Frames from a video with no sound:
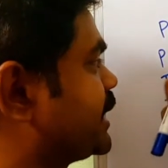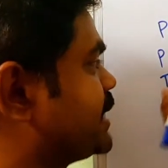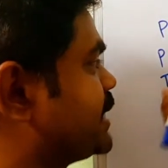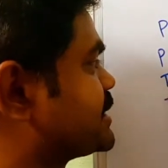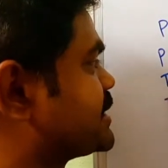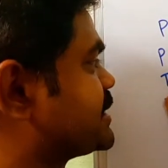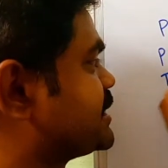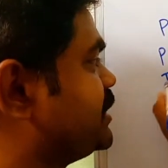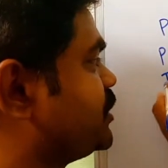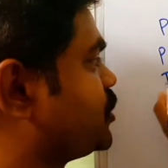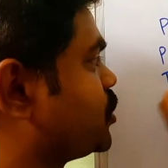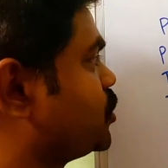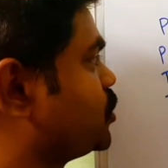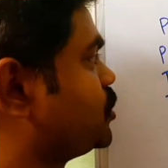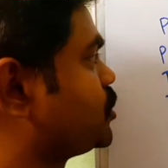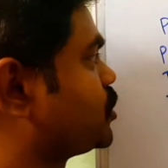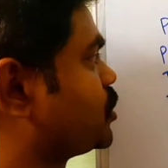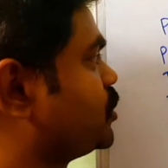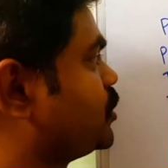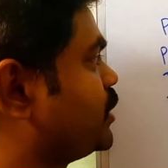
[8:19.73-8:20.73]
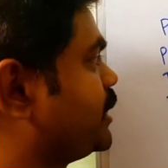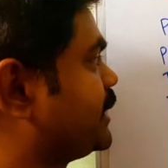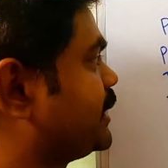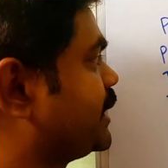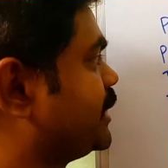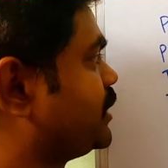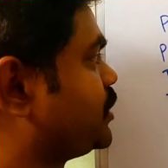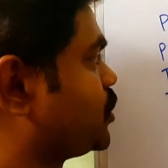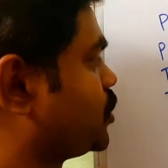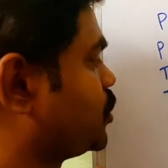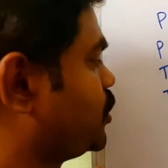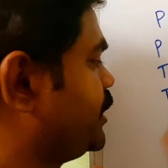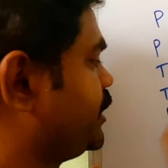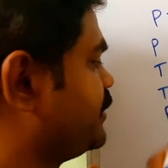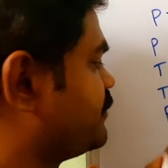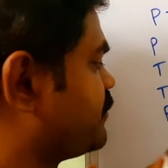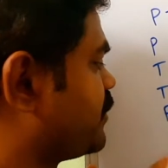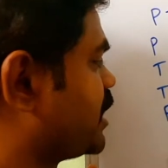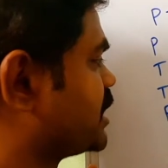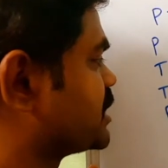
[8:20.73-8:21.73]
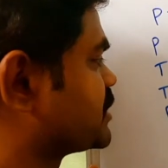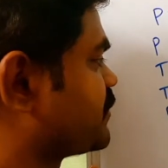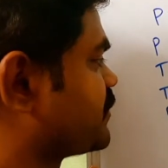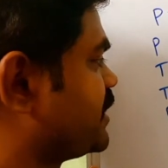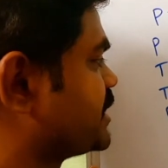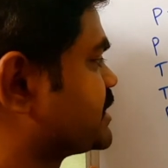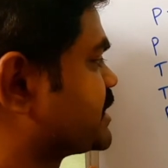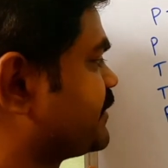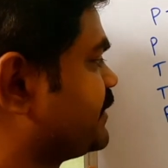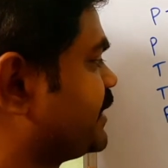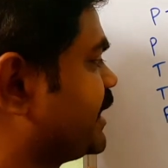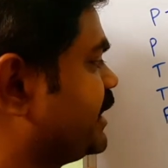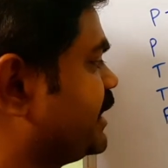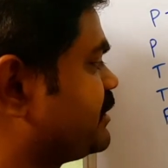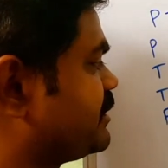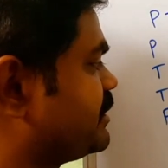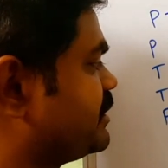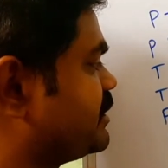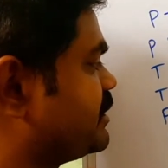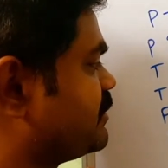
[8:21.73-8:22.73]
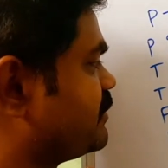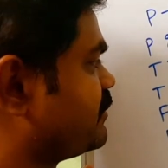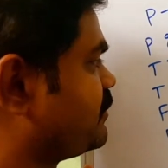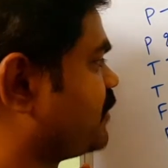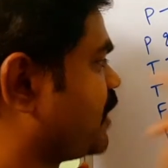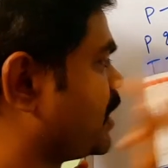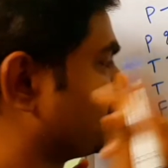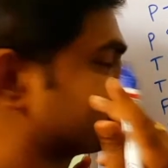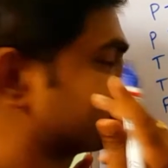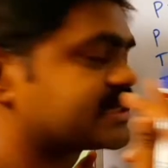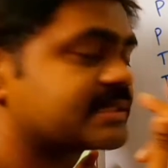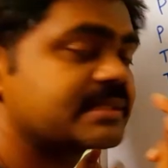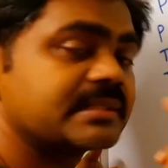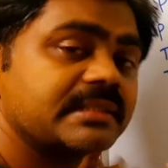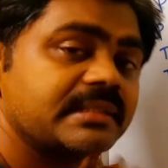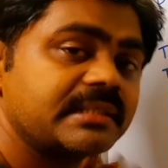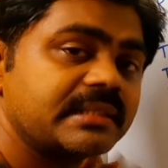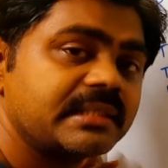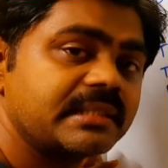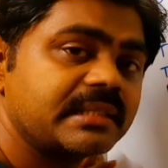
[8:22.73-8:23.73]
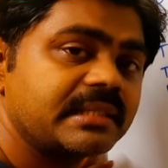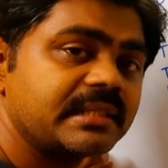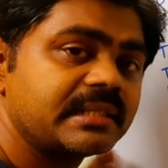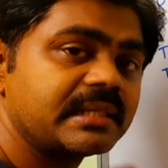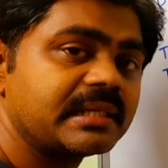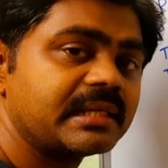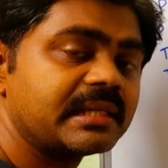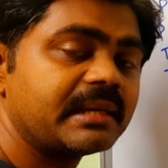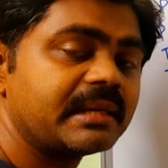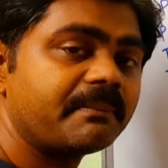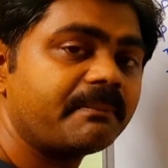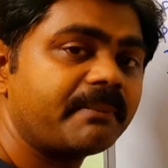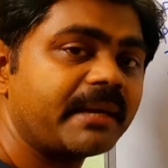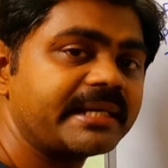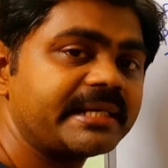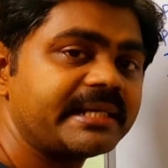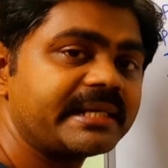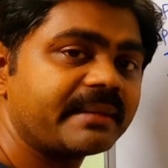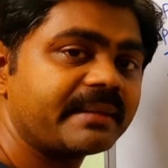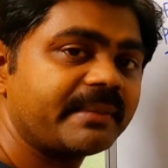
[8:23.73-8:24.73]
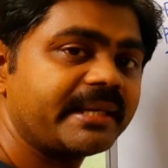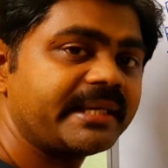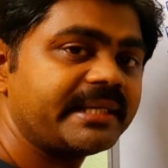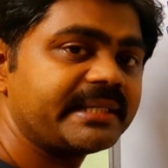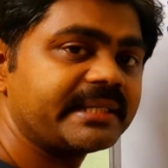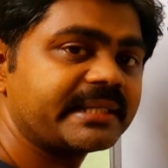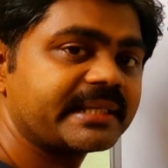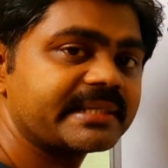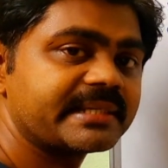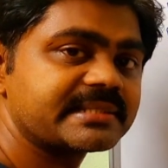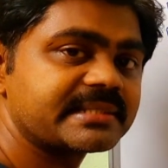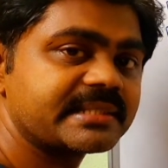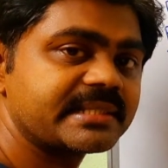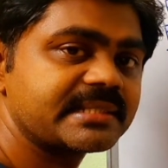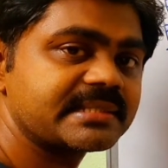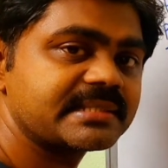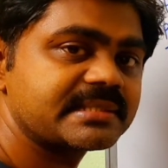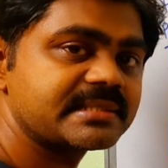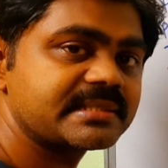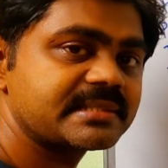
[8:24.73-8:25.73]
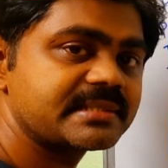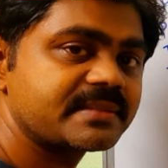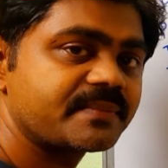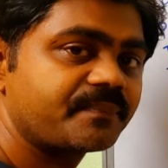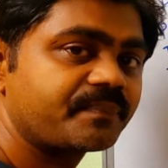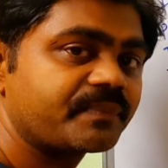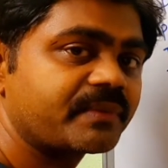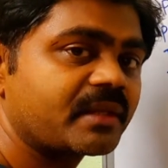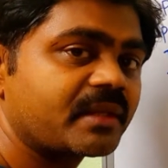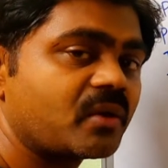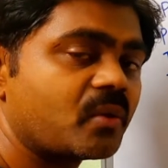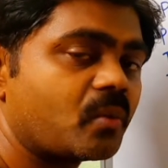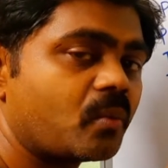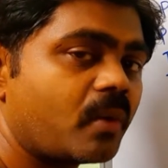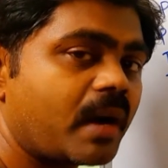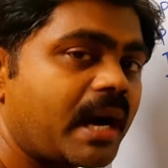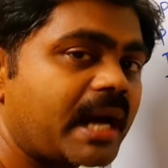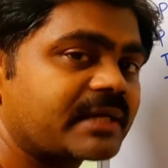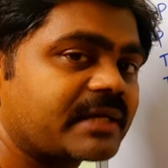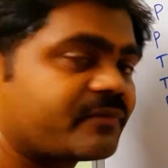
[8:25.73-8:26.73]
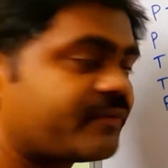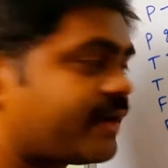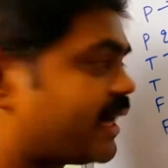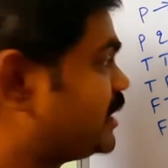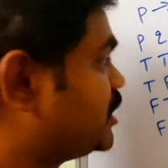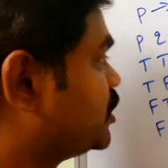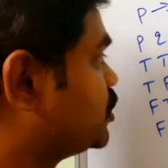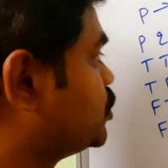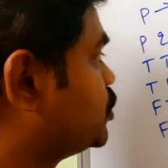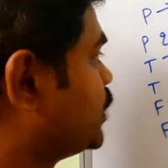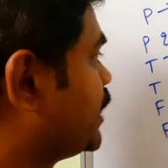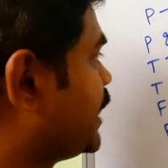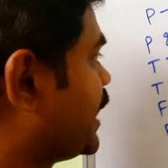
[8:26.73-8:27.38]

cases, in true, true I will get true, in false, false I will get false. But in remaining cases, what value do I